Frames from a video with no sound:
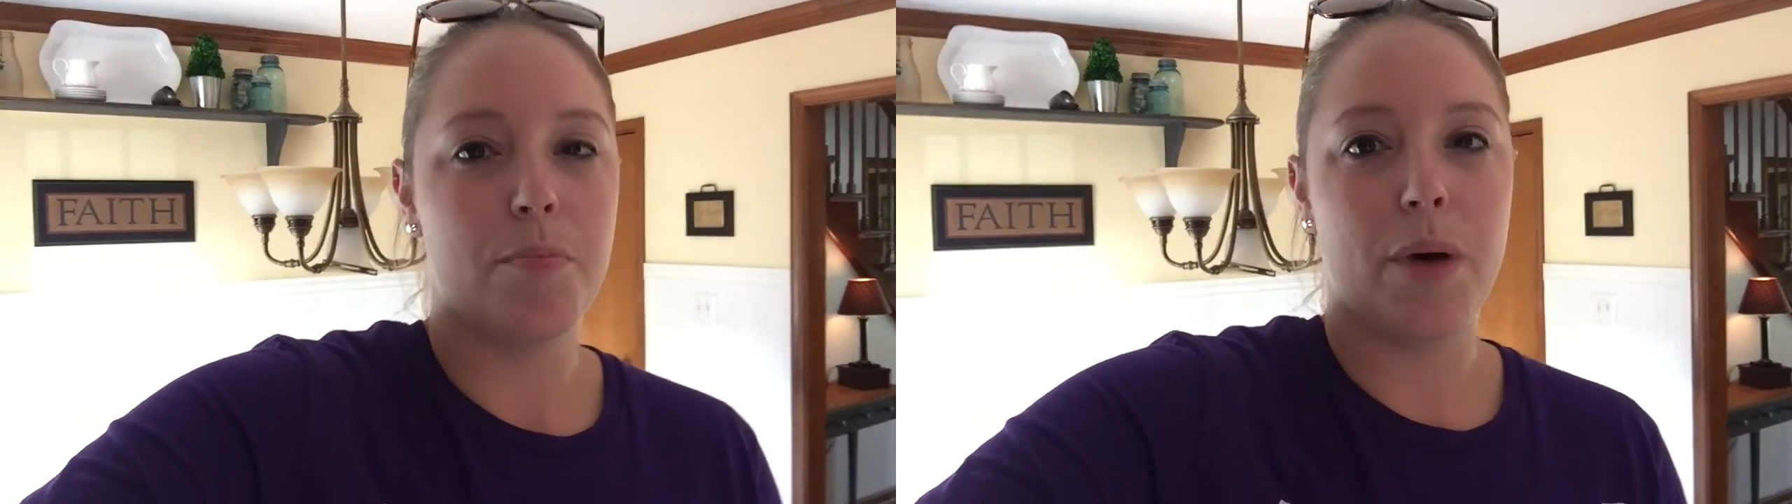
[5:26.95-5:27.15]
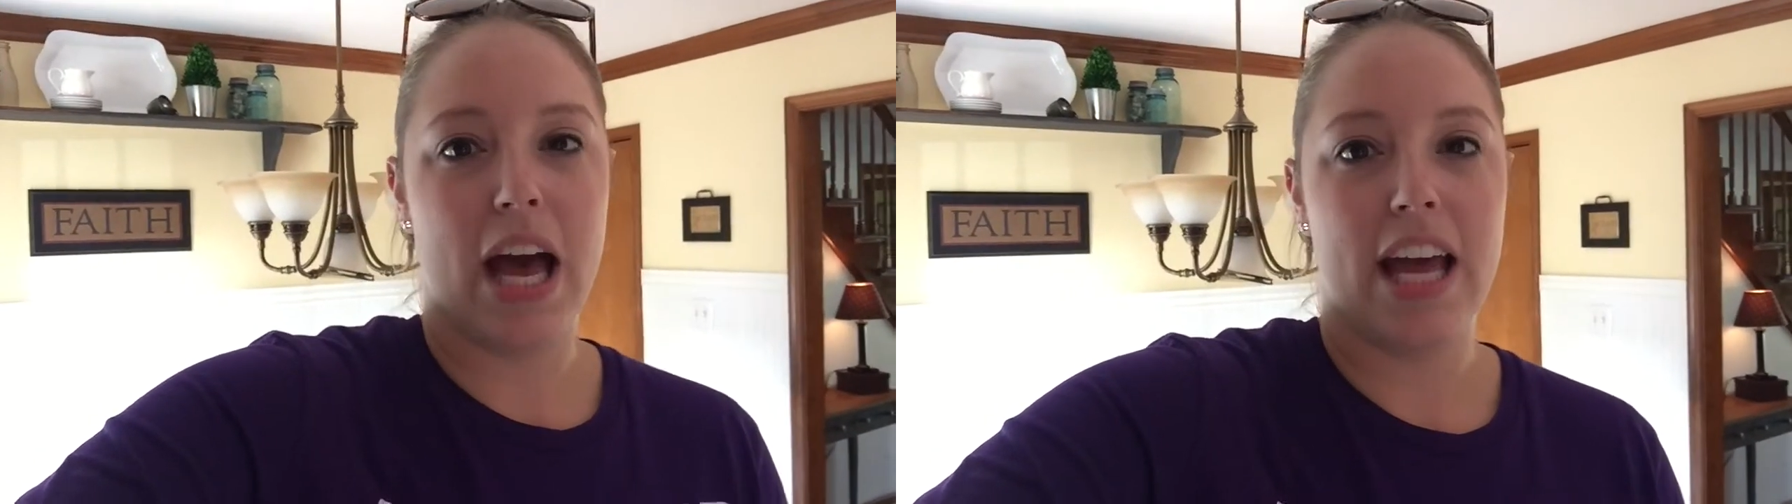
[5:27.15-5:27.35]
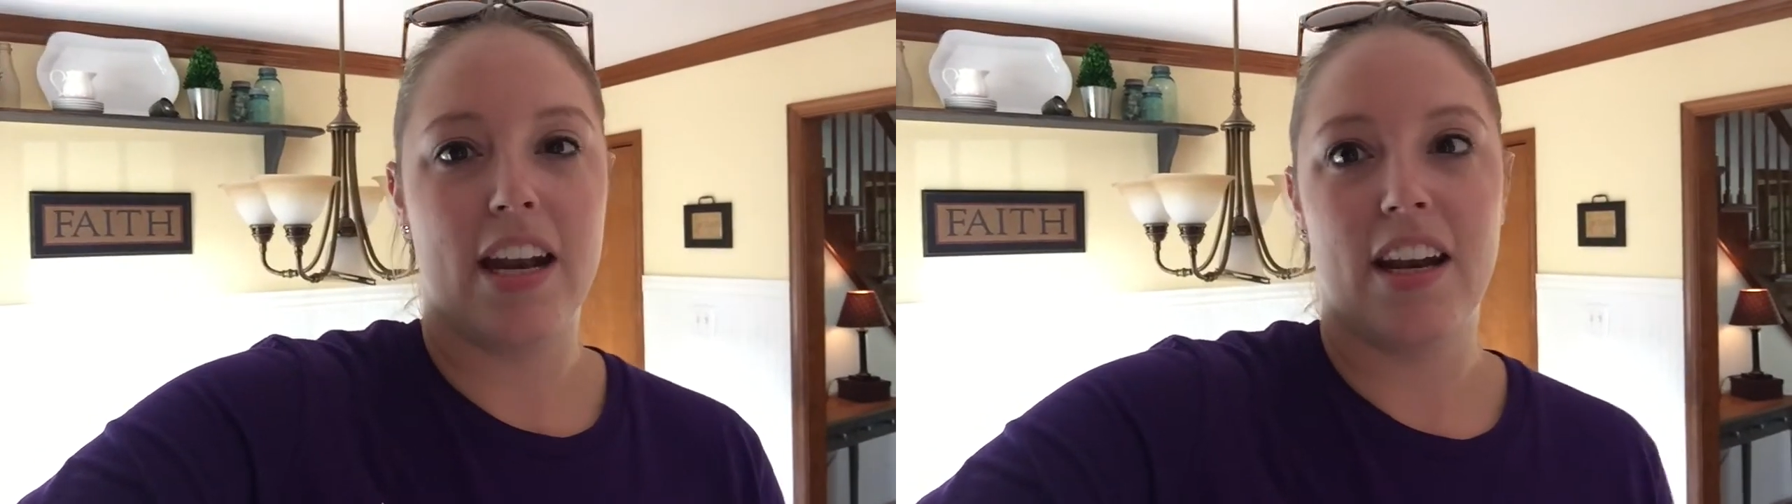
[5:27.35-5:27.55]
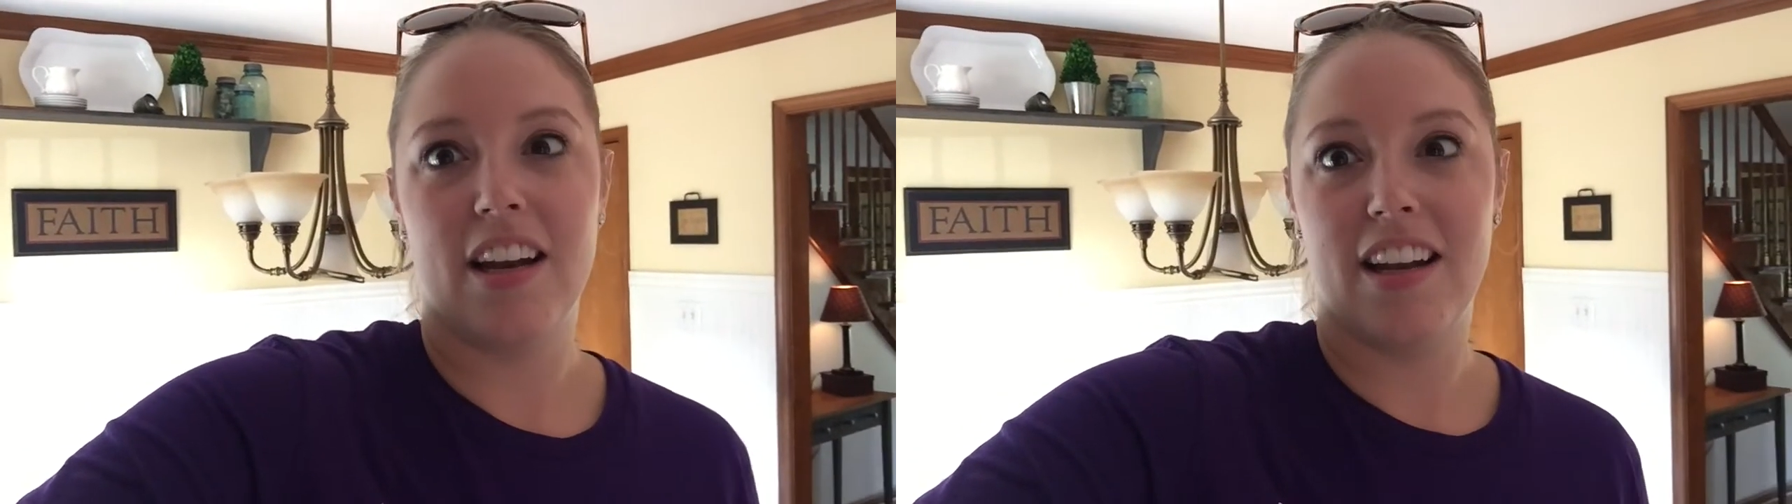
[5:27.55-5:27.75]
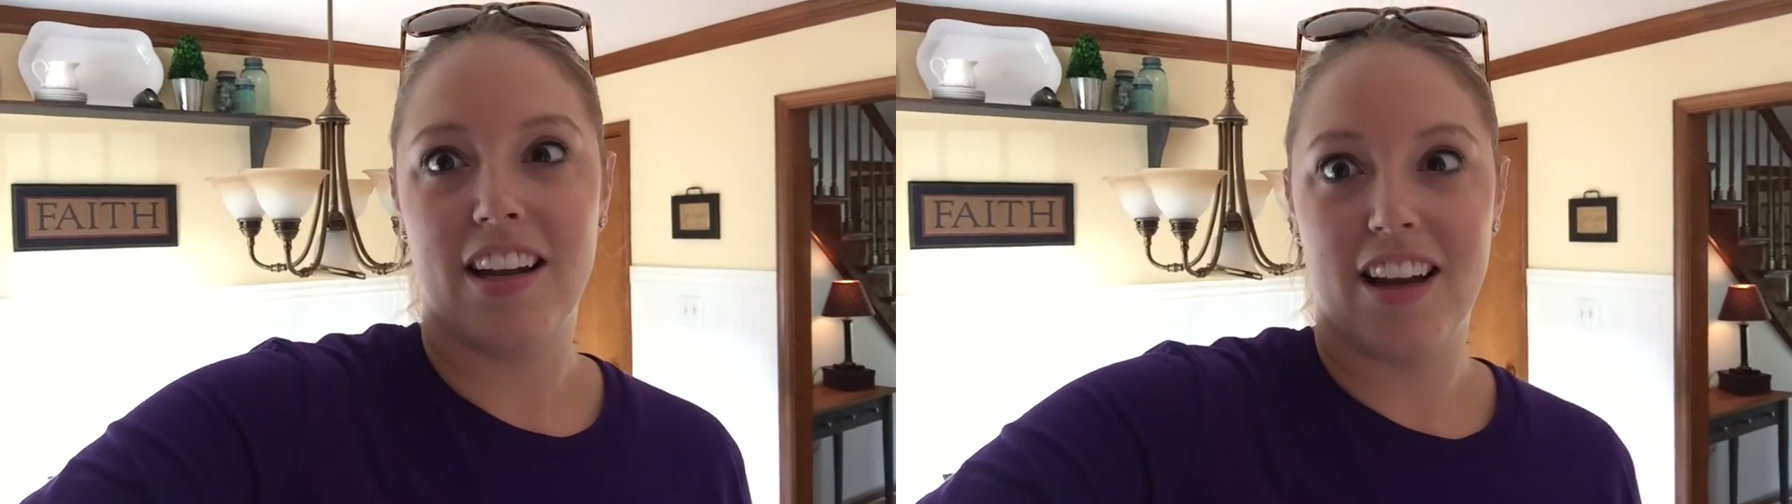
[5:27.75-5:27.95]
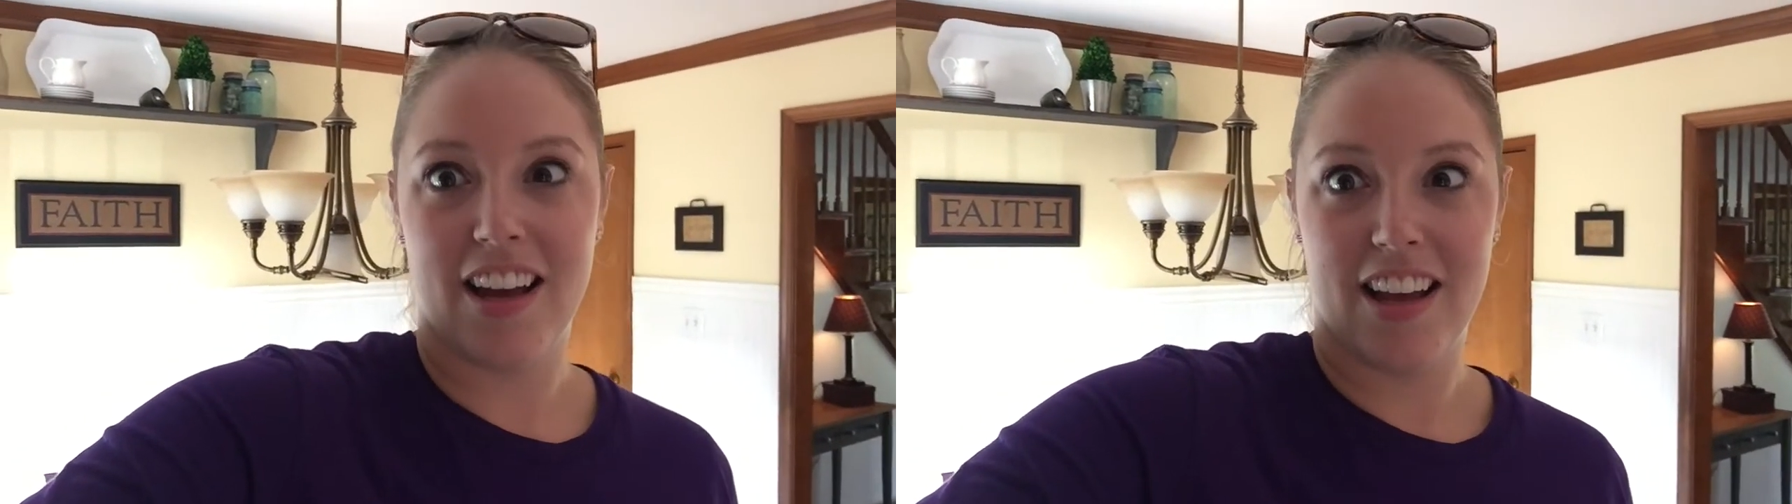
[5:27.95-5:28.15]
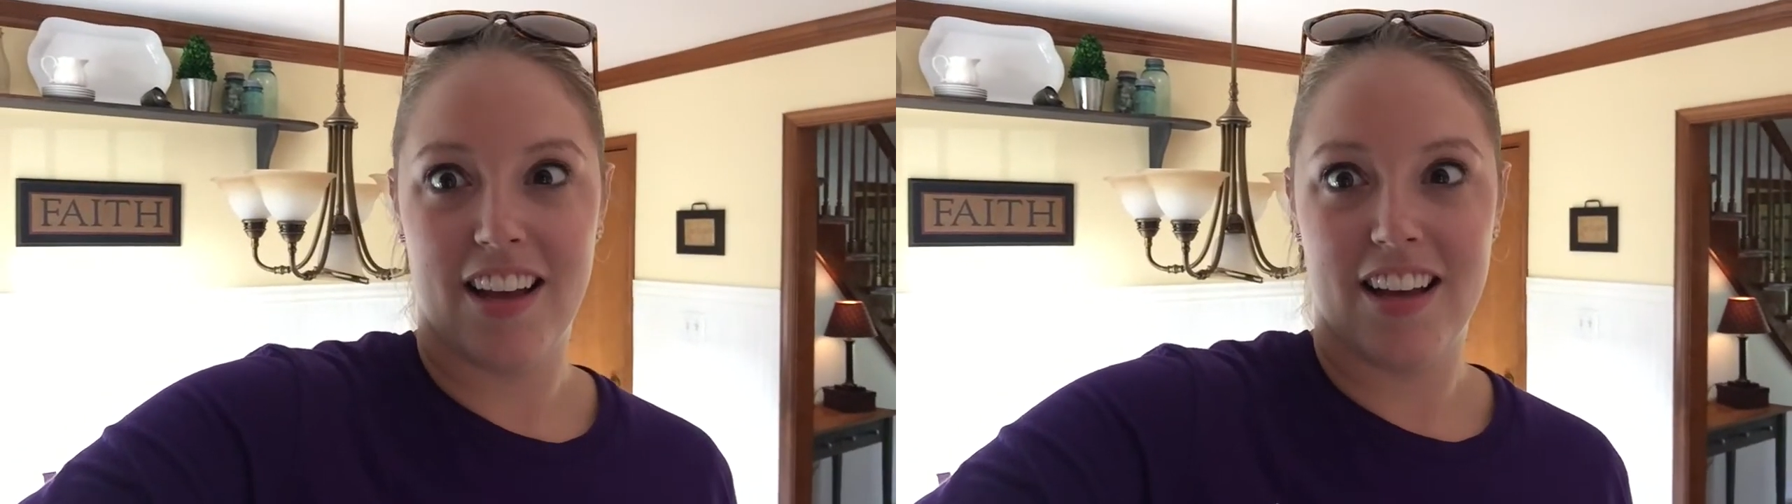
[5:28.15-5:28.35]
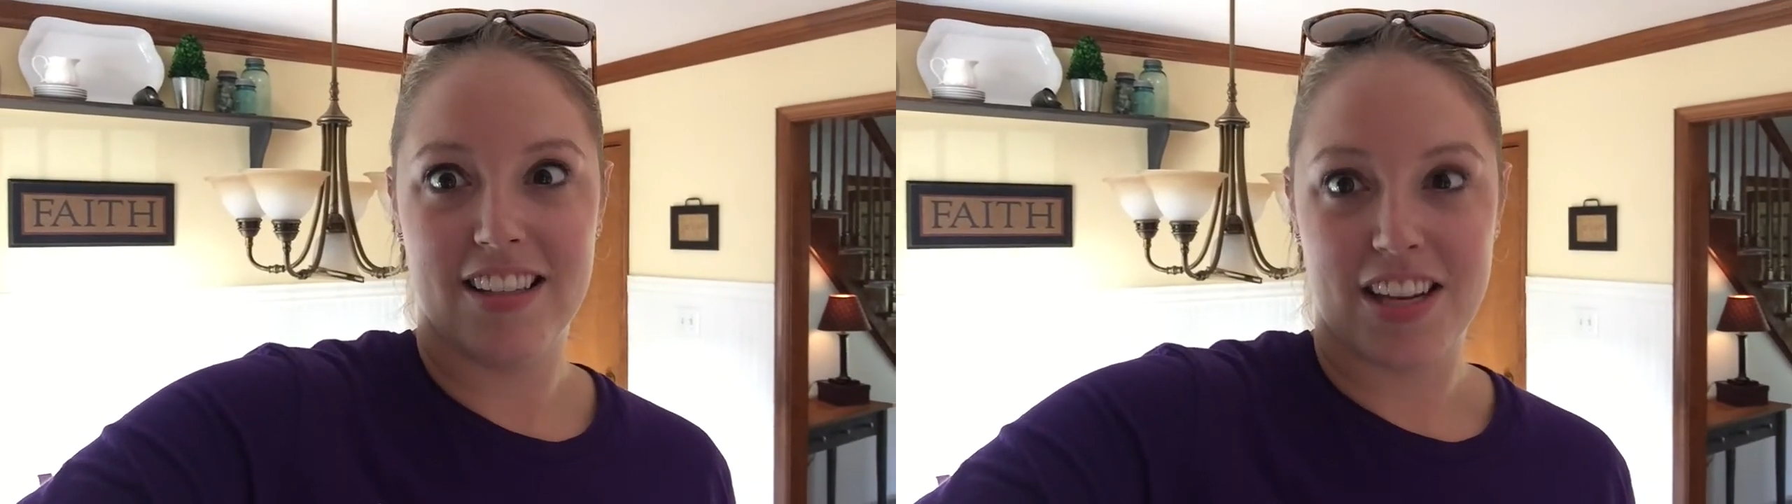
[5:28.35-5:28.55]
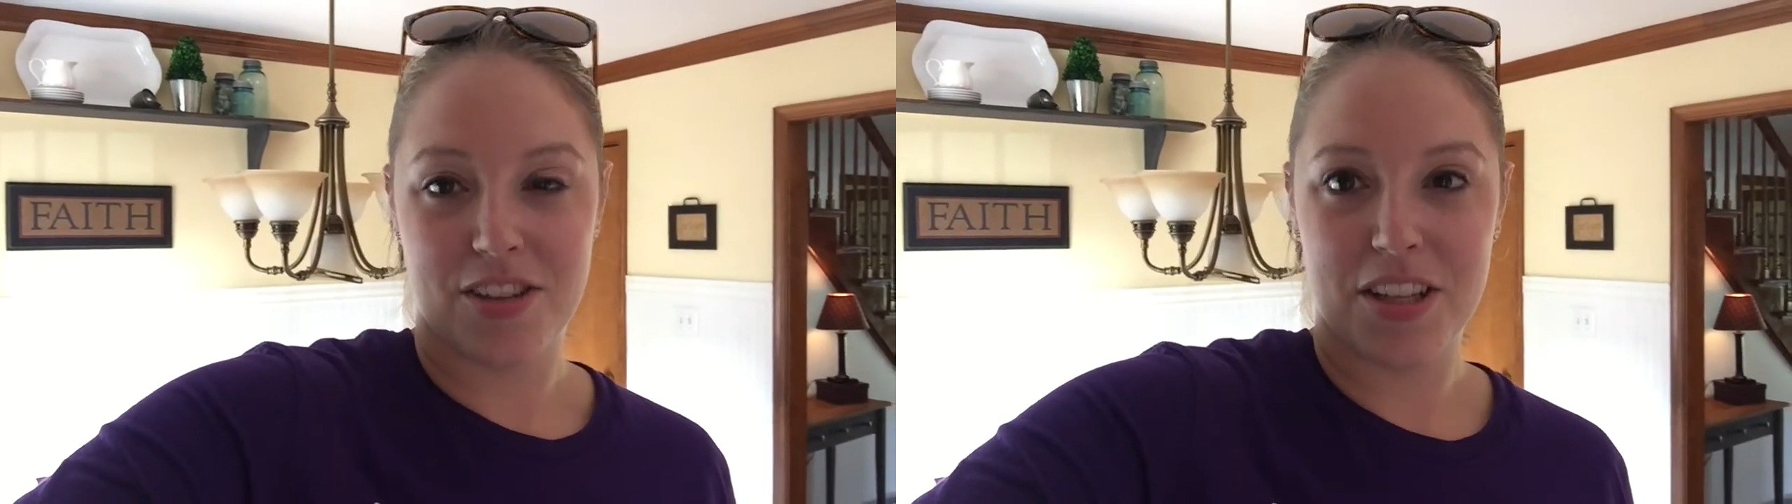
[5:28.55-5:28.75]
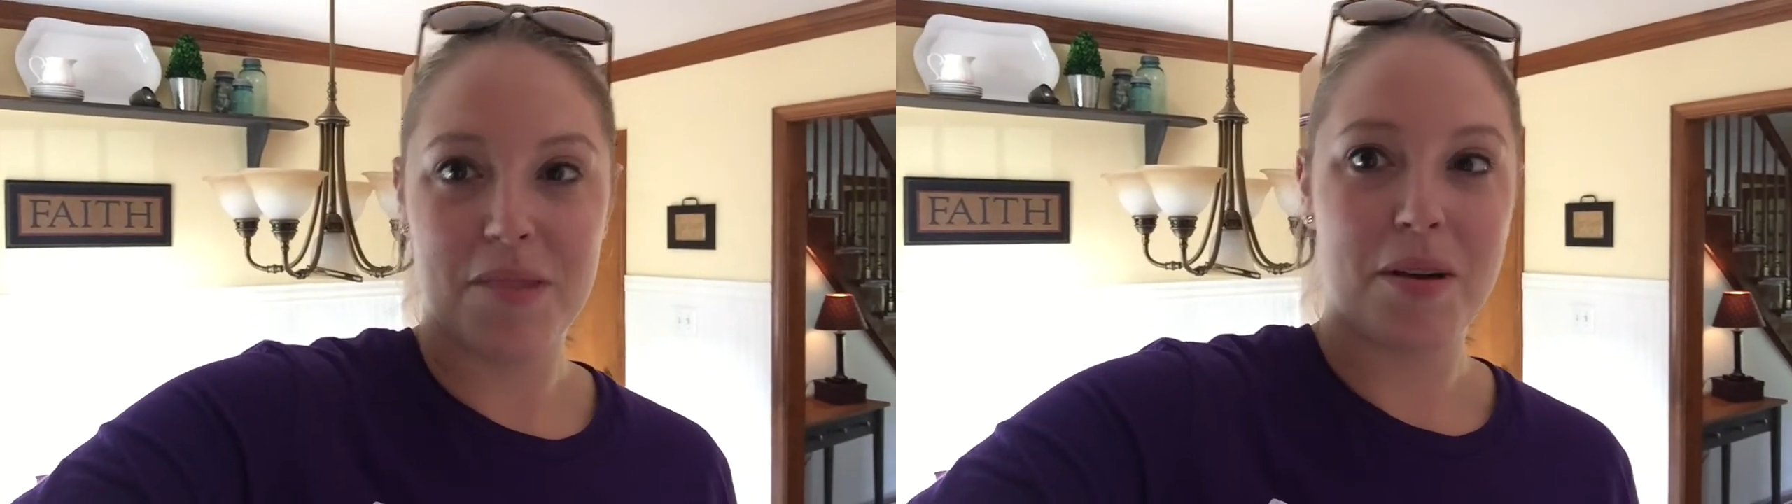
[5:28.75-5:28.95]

But essentially